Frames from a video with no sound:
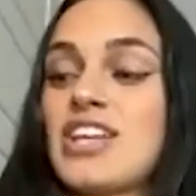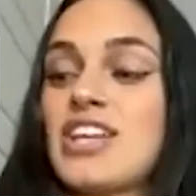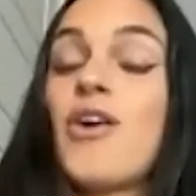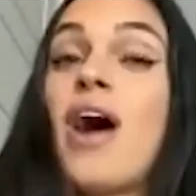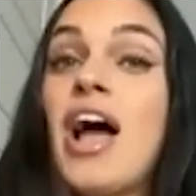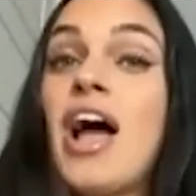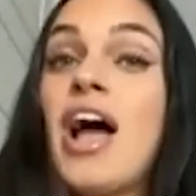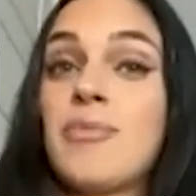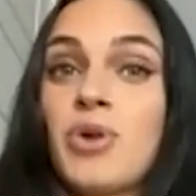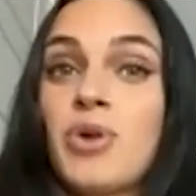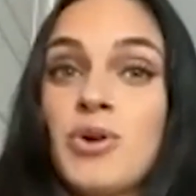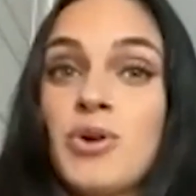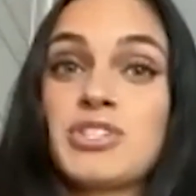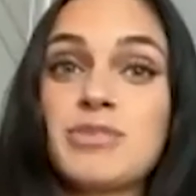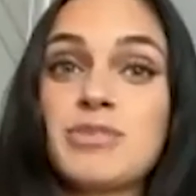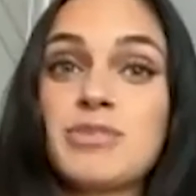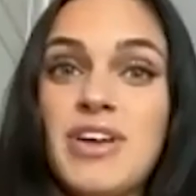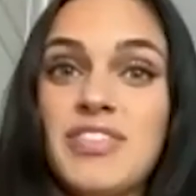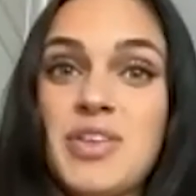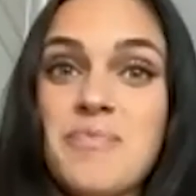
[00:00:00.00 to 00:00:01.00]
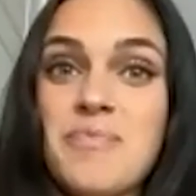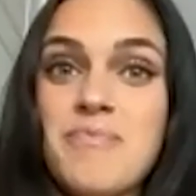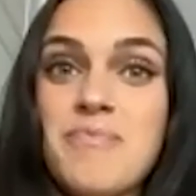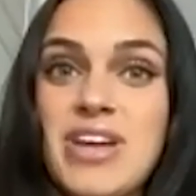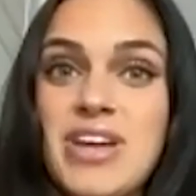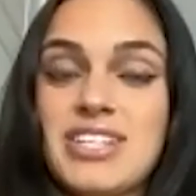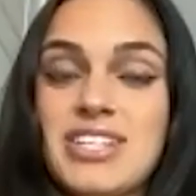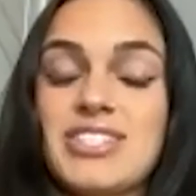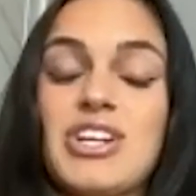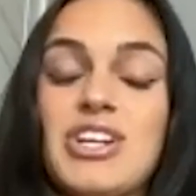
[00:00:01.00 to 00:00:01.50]
I approached him at the
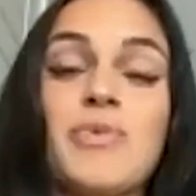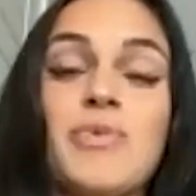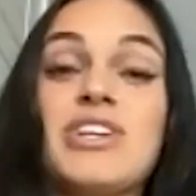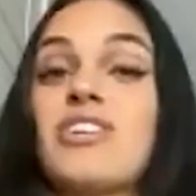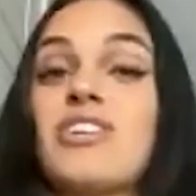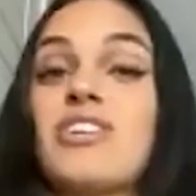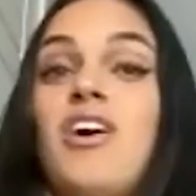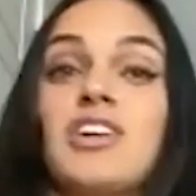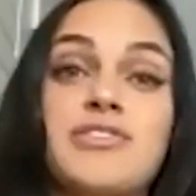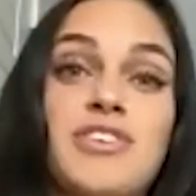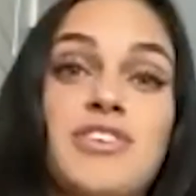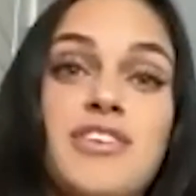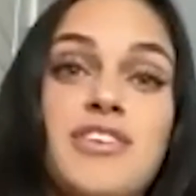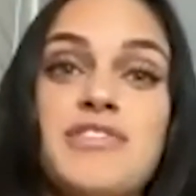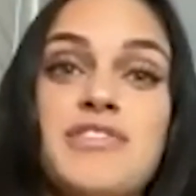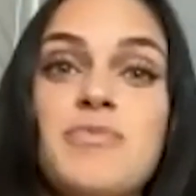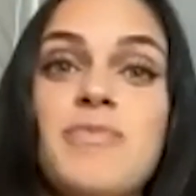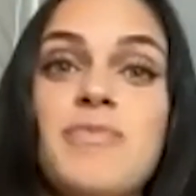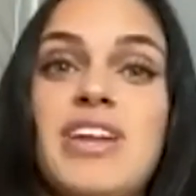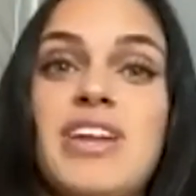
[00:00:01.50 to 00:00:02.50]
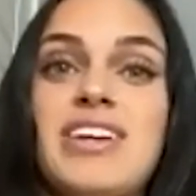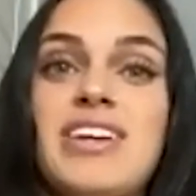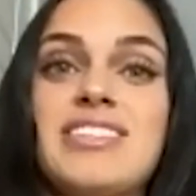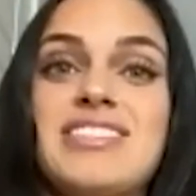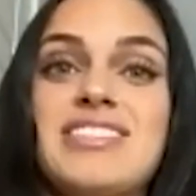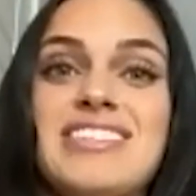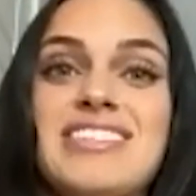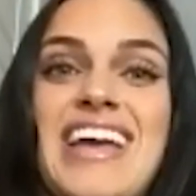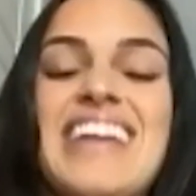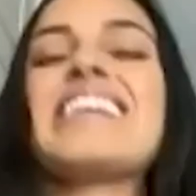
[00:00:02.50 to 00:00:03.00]
mixer. We talked for a few
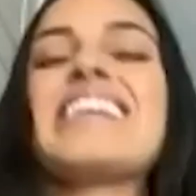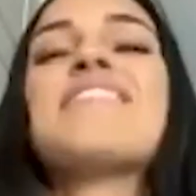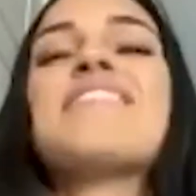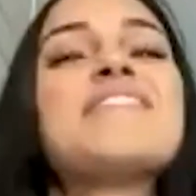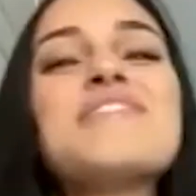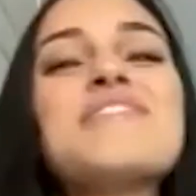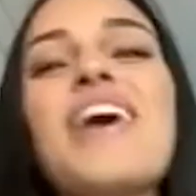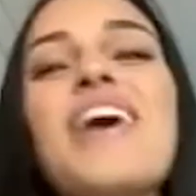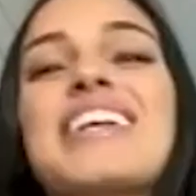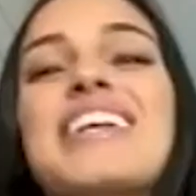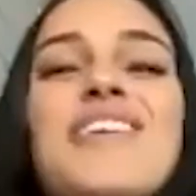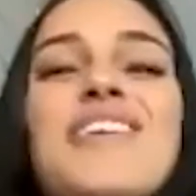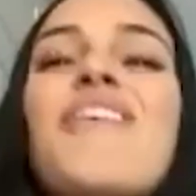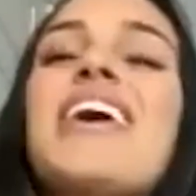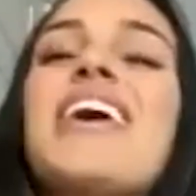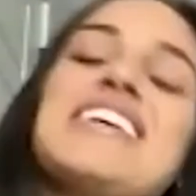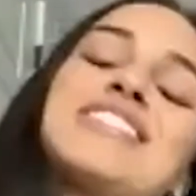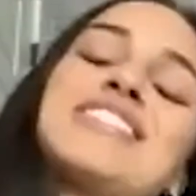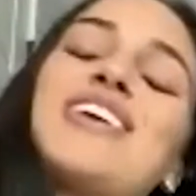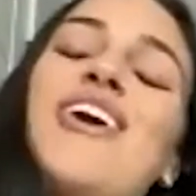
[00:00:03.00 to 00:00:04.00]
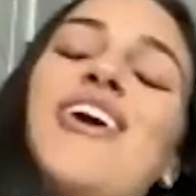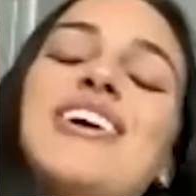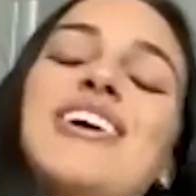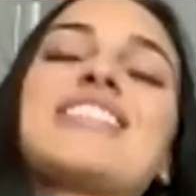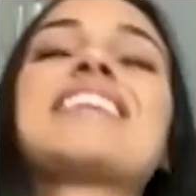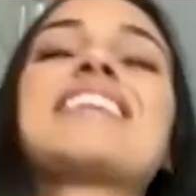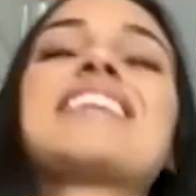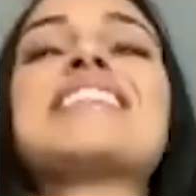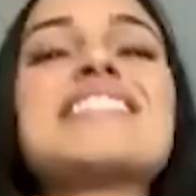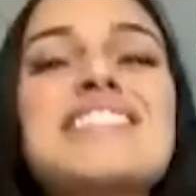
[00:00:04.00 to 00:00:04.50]
minutes. And even like the way he talks,
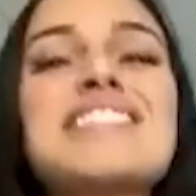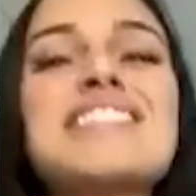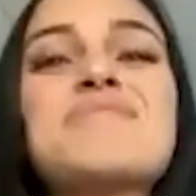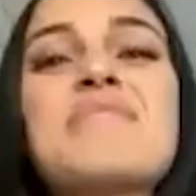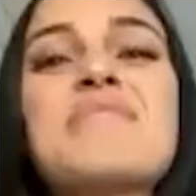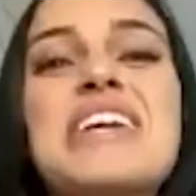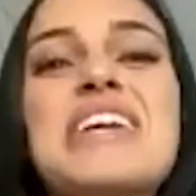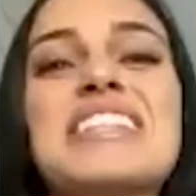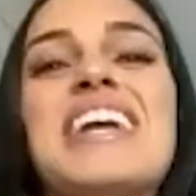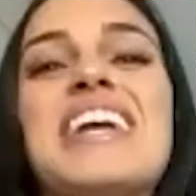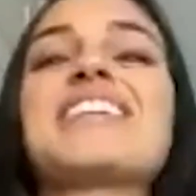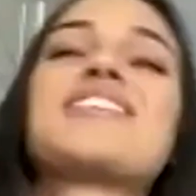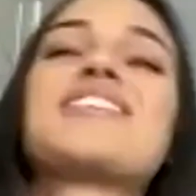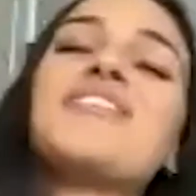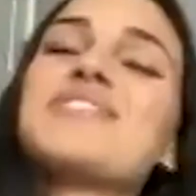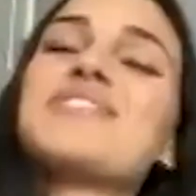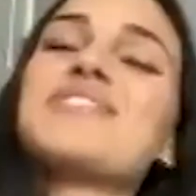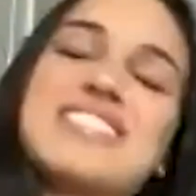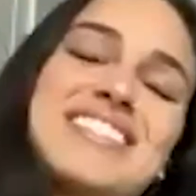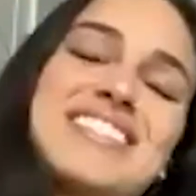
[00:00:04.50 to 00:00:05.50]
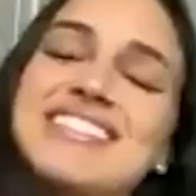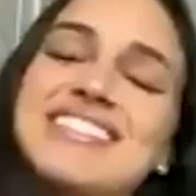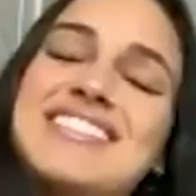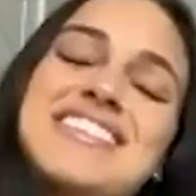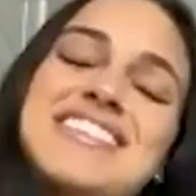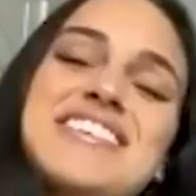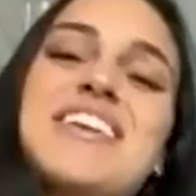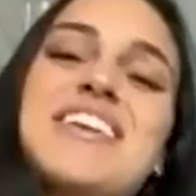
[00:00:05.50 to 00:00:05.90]
like this is mean, like don't, you